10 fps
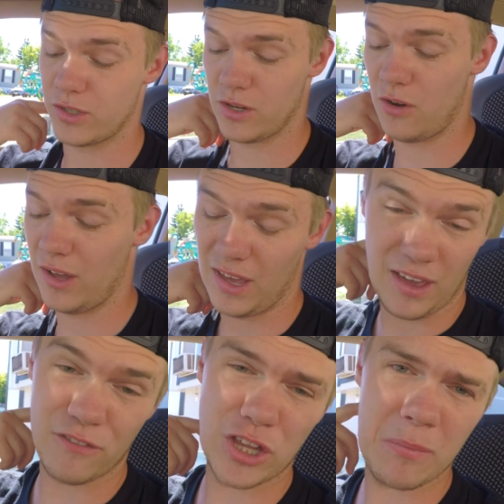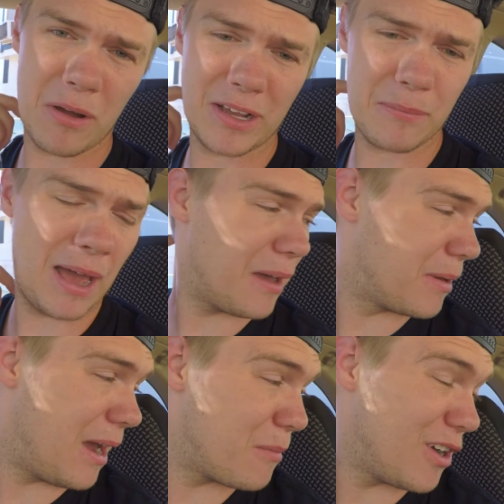So if you think about getting a backup
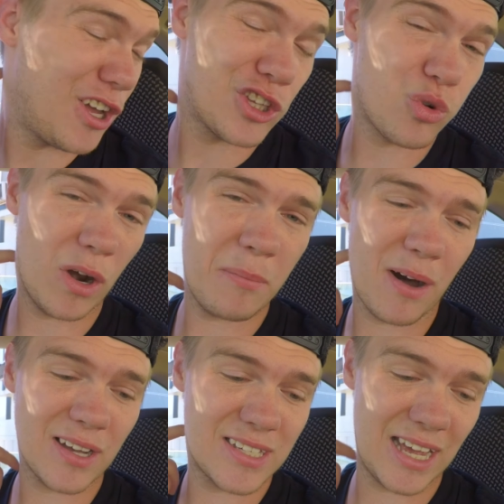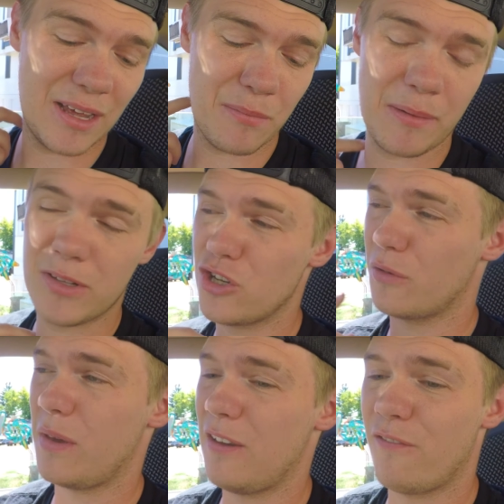camera, 20 bucks, and it maybe
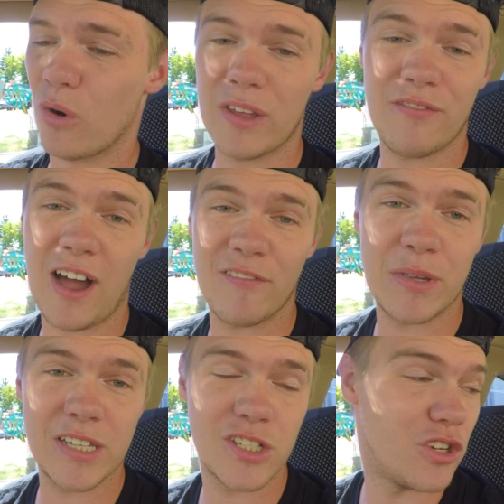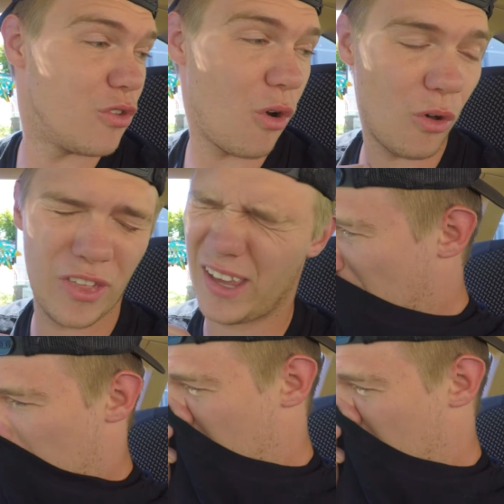took me 45 minutes to do the whole thing.